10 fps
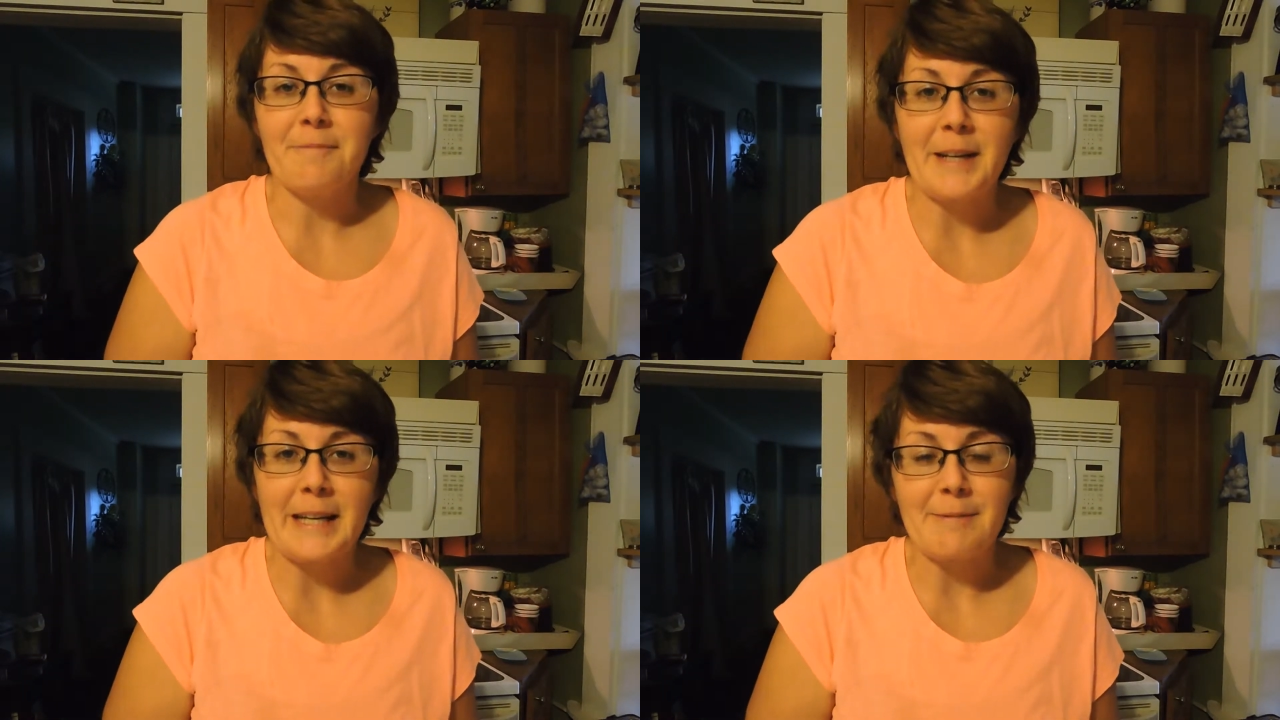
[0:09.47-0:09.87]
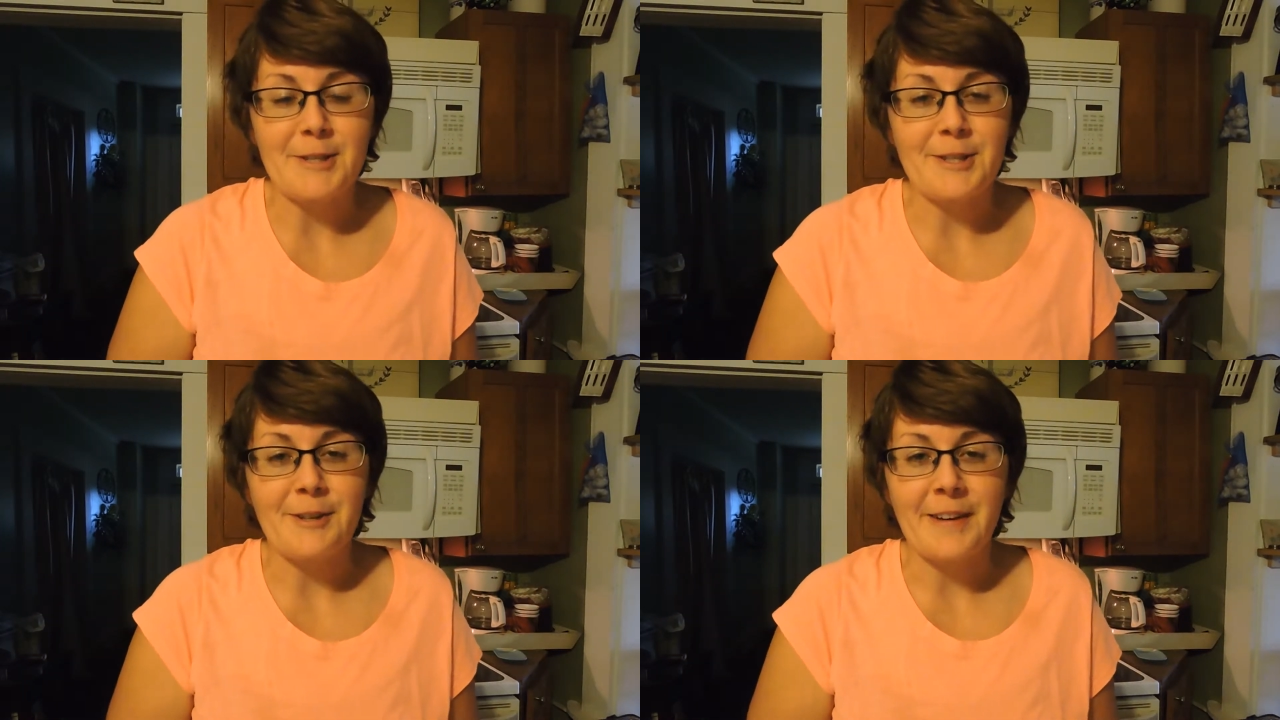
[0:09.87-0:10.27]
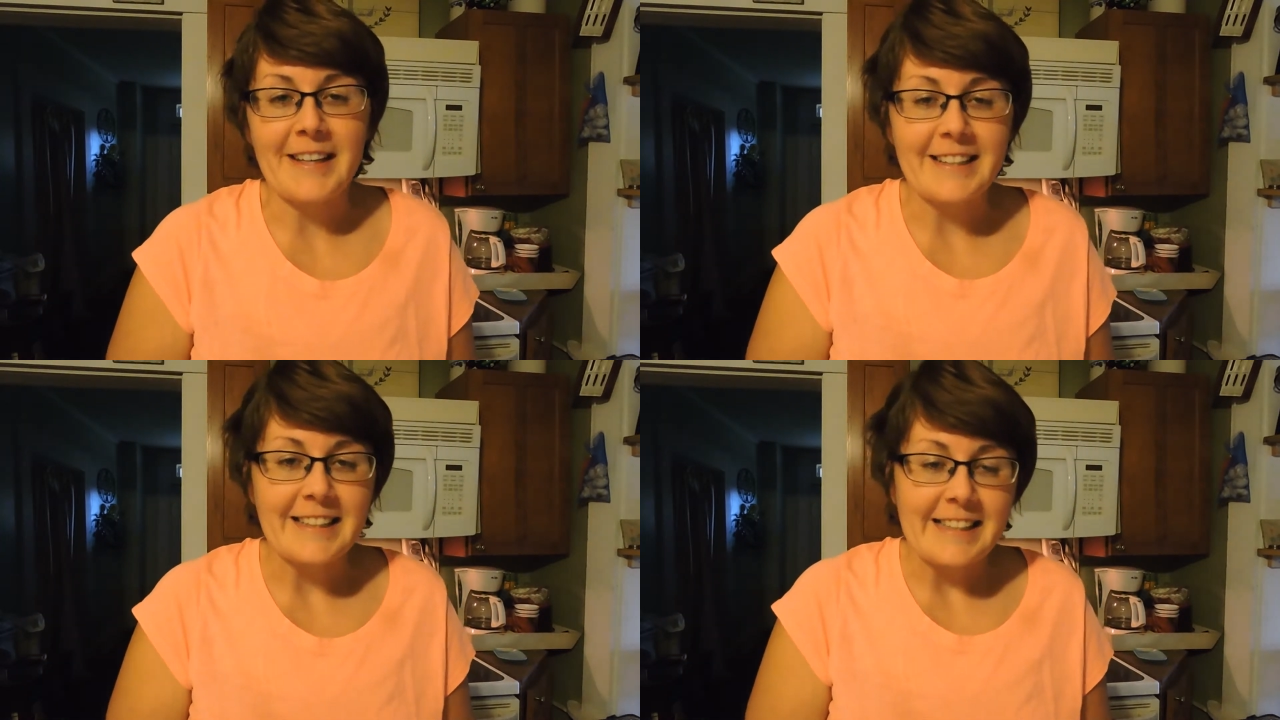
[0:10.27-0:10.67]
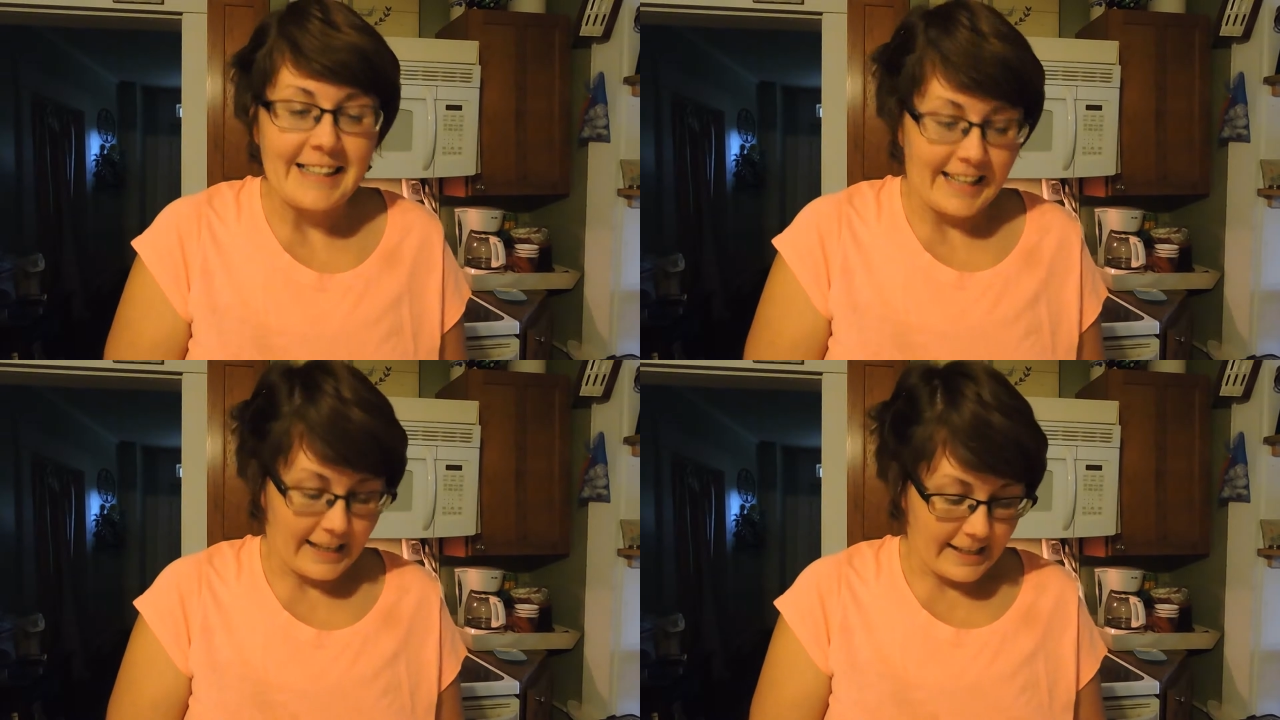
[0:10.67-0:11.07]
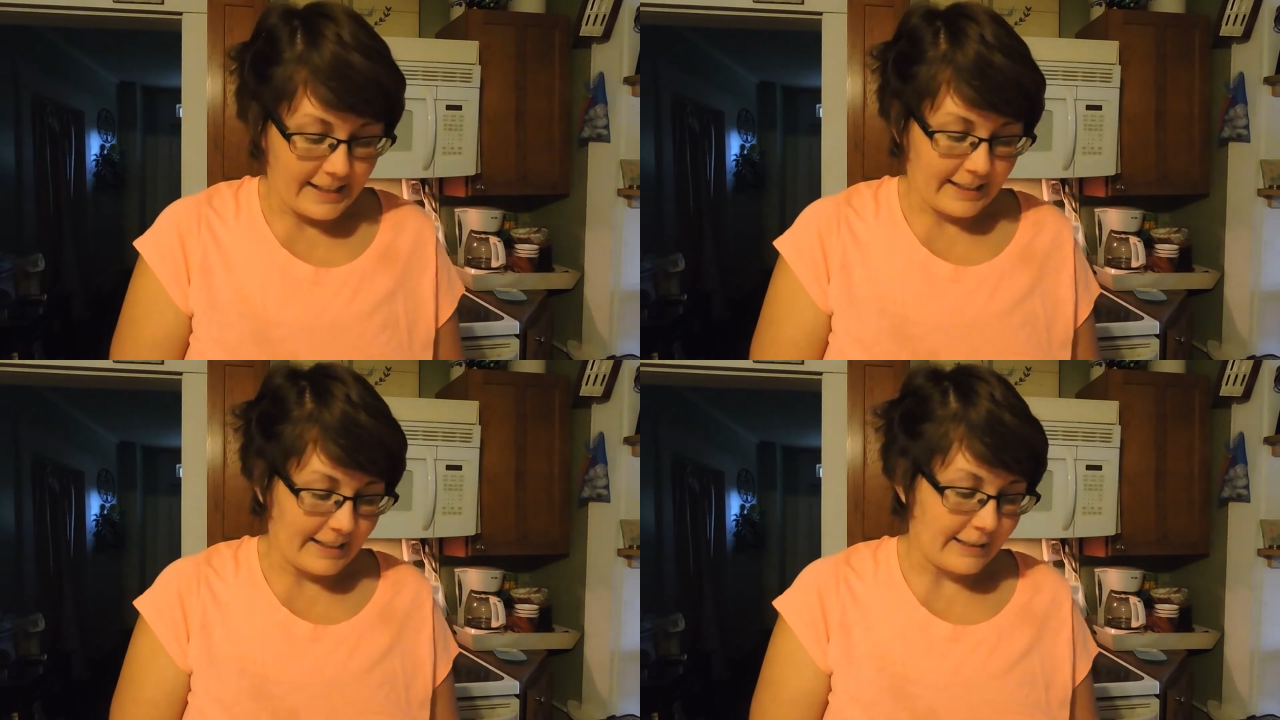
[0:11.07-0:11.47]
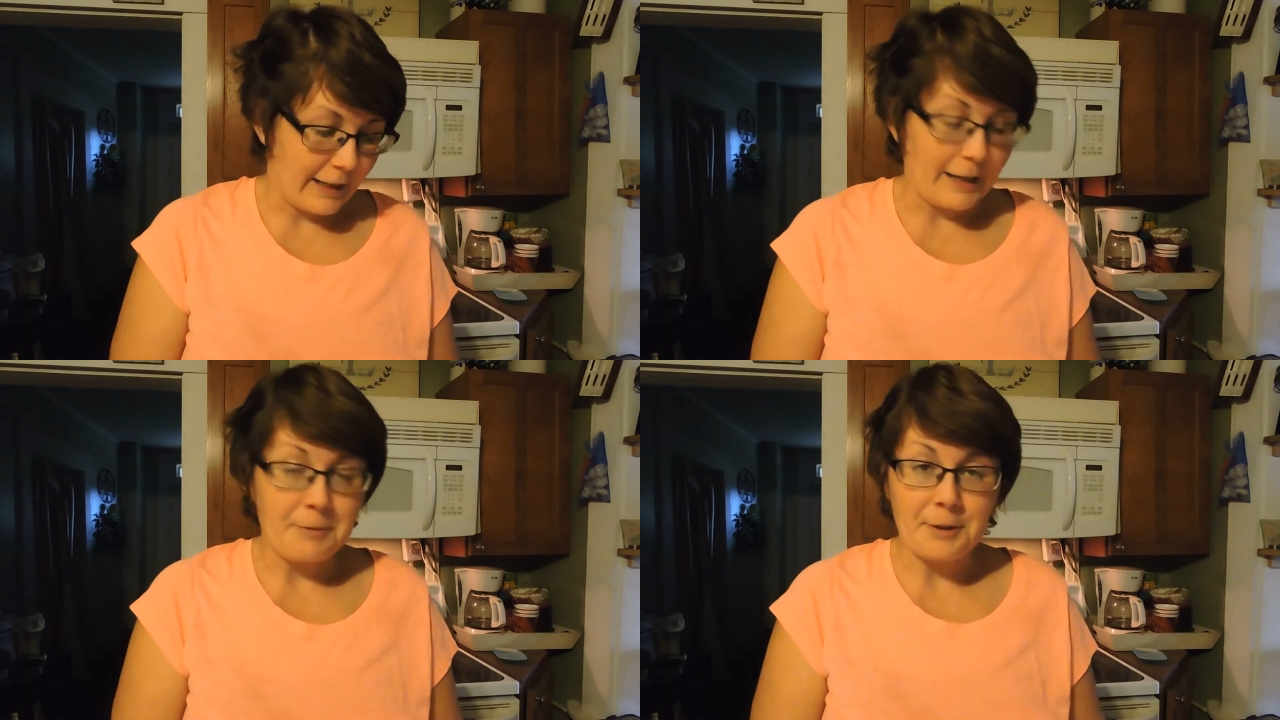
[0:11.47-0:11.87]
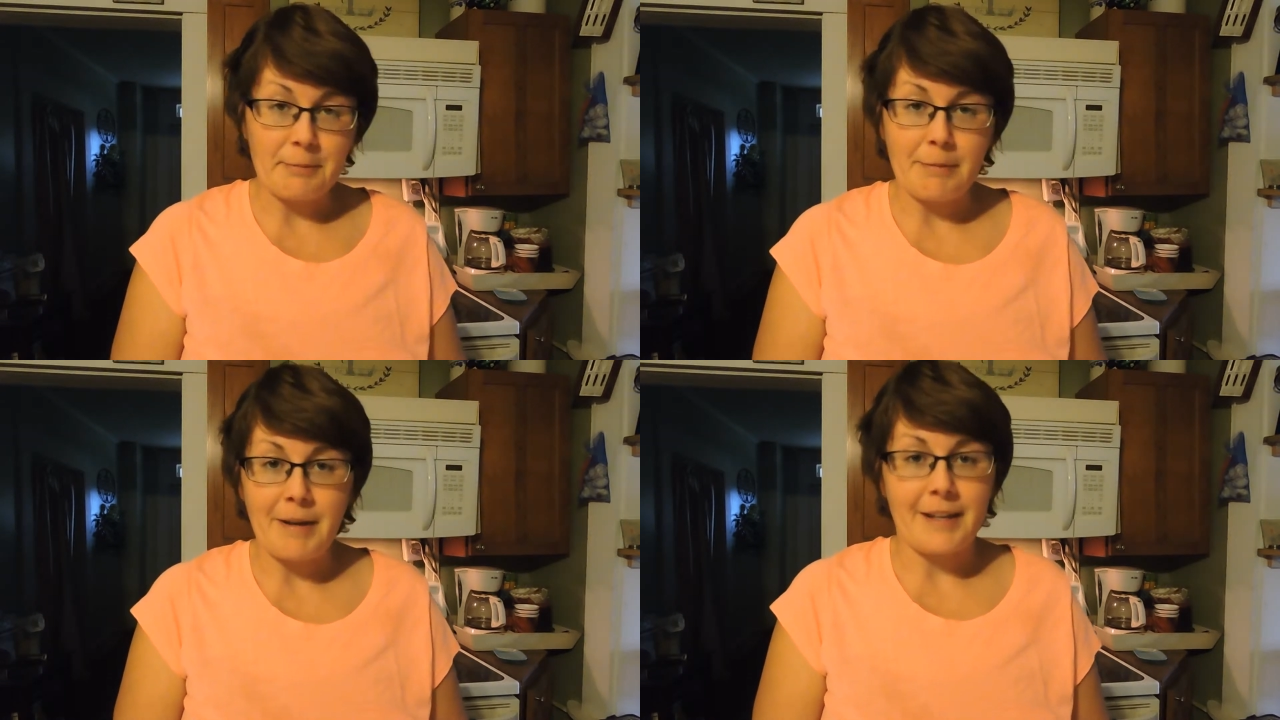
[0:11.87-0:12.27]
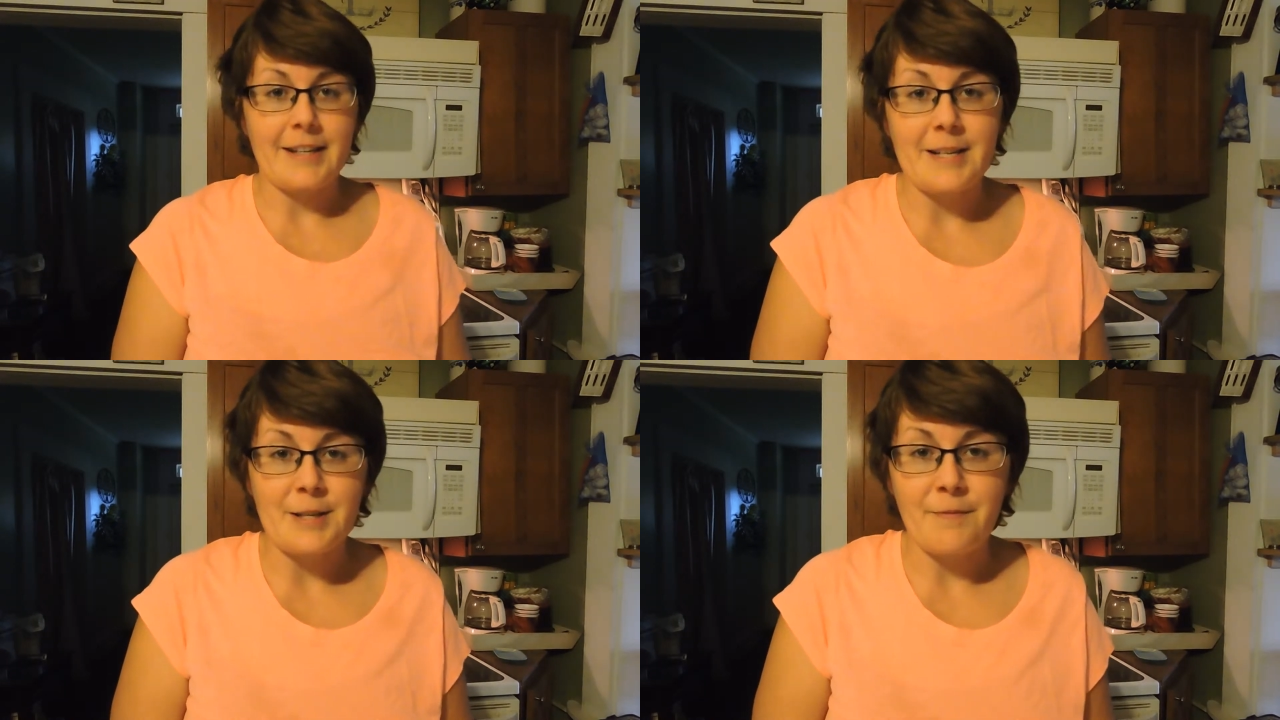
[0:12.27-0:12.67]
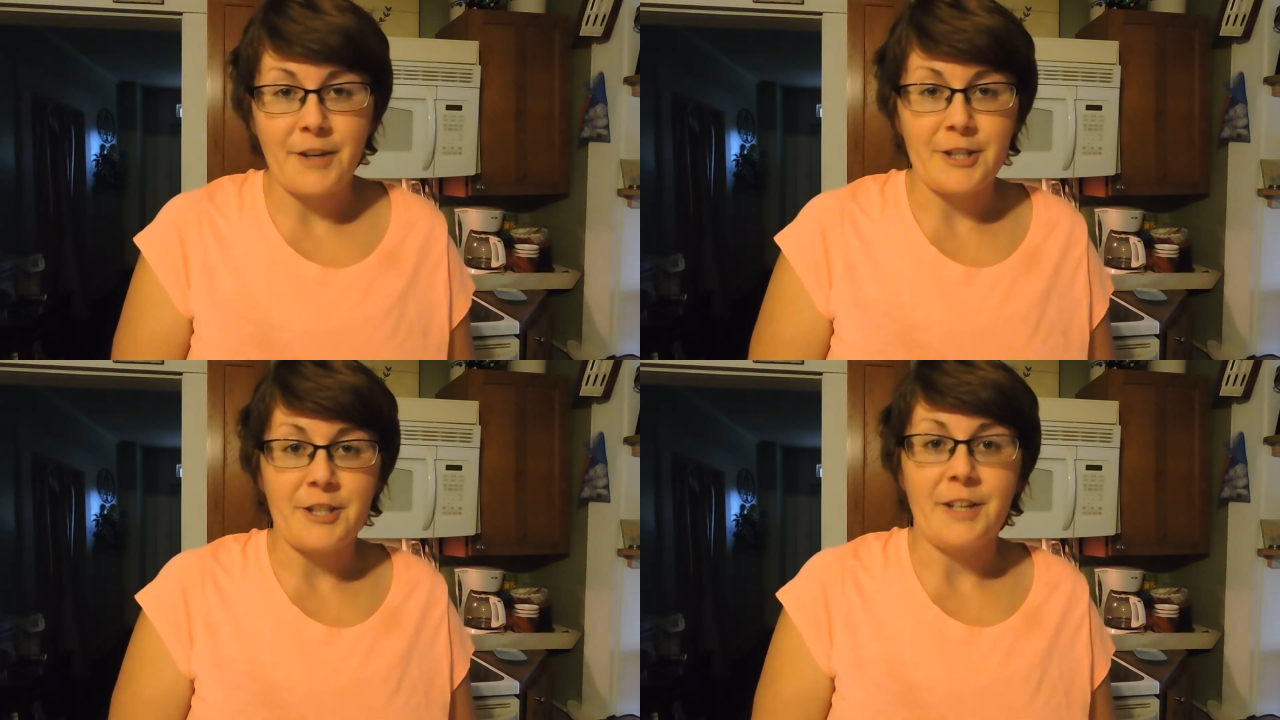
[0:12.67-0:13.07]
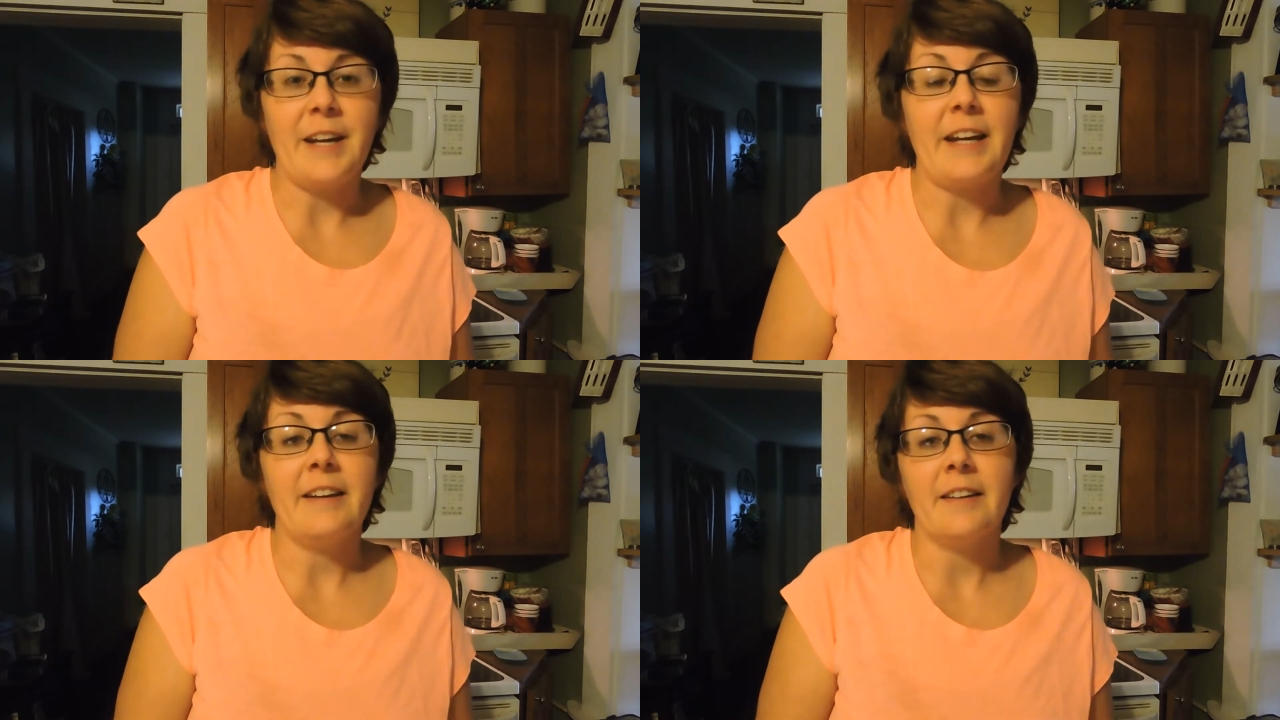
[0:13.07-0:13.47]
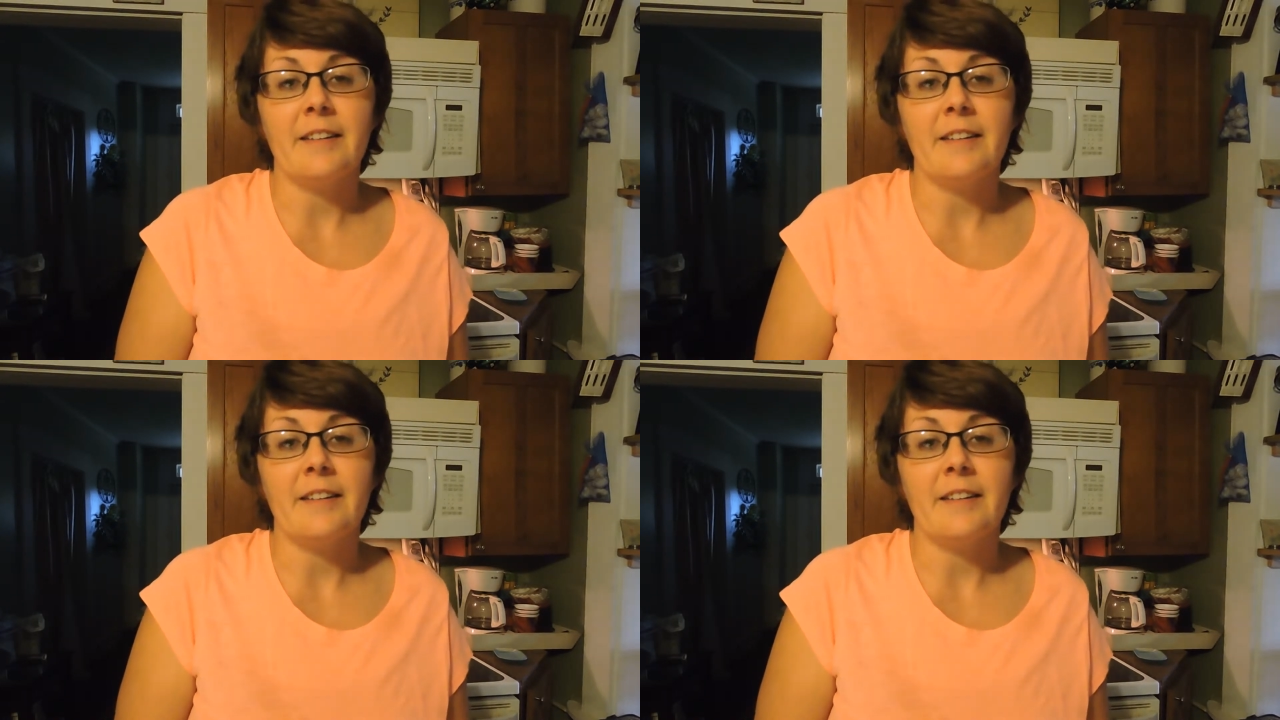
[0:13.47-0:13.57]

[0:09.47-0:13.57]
My name is Joanne and I'm going to be making some fudge today.